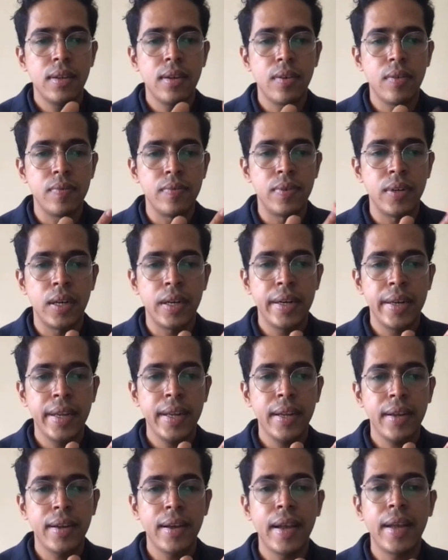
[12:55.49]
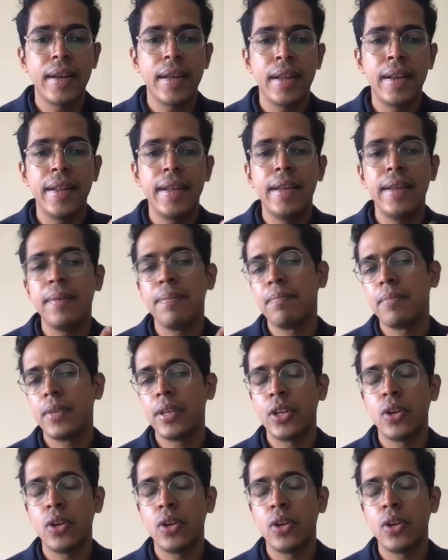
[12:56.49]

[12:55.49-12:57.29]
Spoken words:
wording, and any